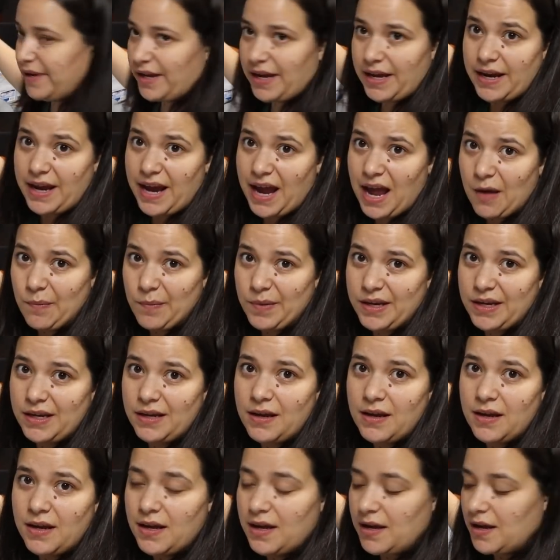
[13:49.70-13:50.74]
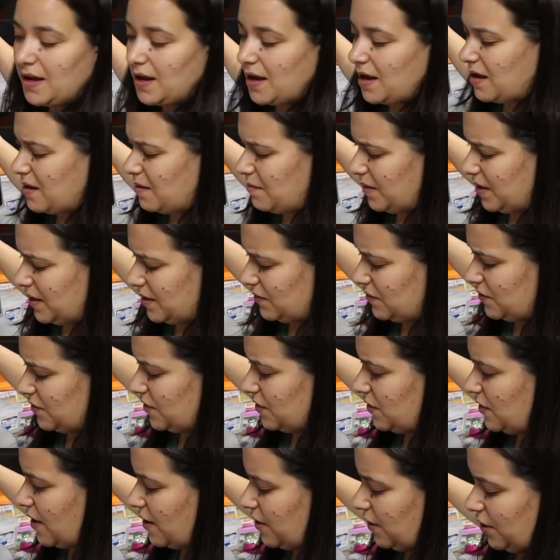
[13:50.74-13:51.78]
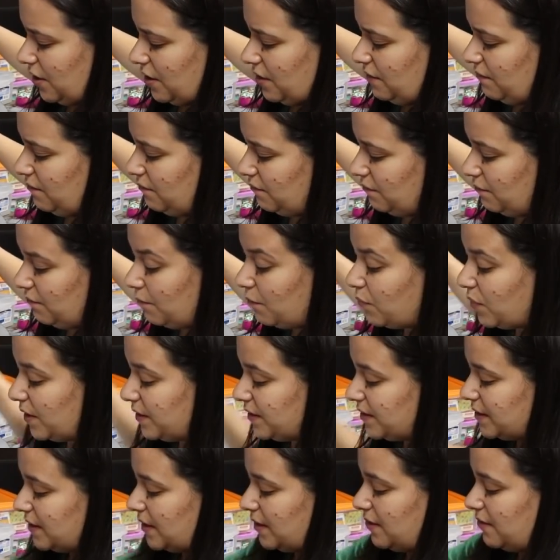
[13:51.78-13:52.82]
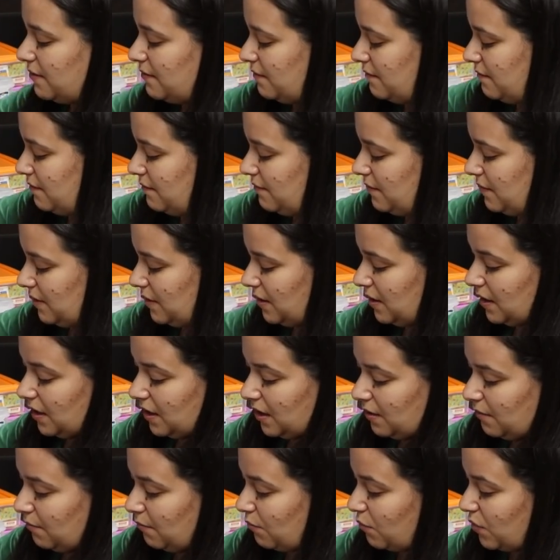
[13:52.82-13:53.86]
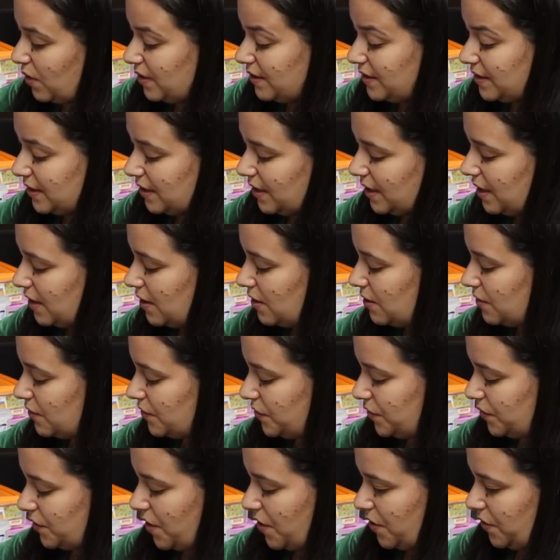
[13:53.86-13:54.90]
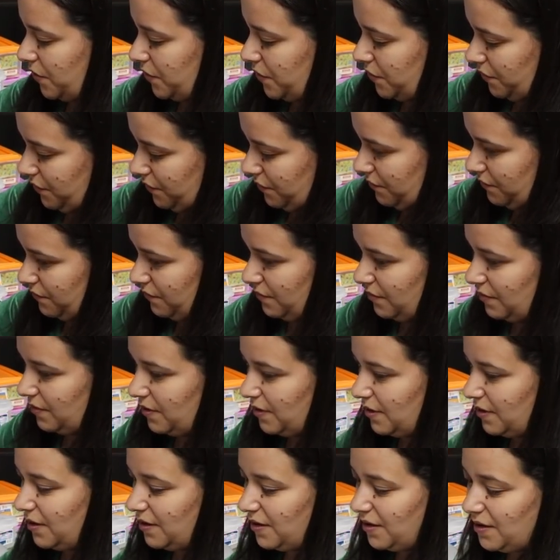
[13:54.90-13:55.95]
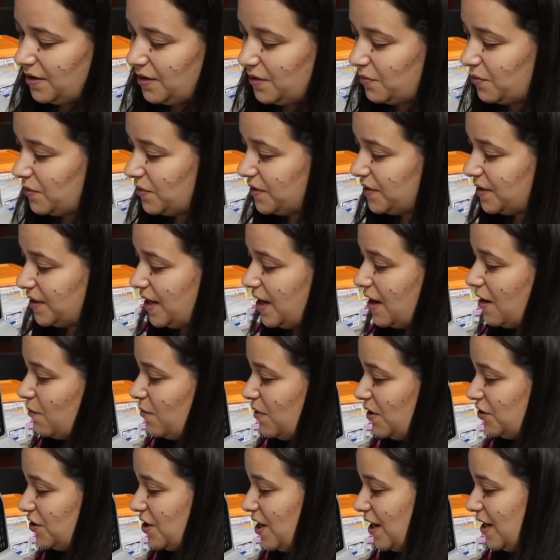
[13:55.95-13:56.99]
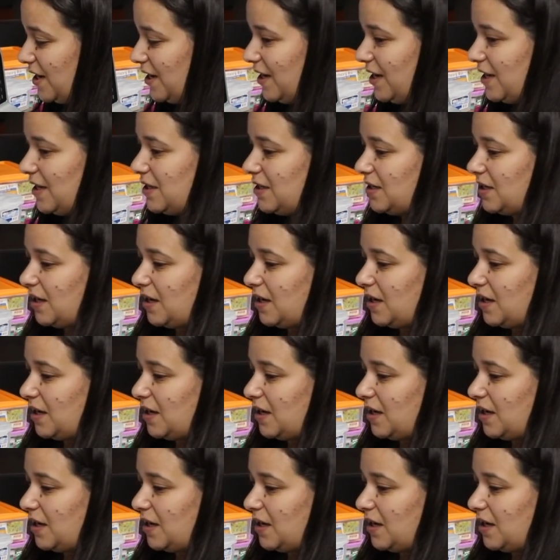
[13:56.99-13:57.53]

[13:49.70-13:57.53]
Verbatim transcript: be kind of happy um, because there's a lot of good prints in, prints in here. So we'll see how much I can get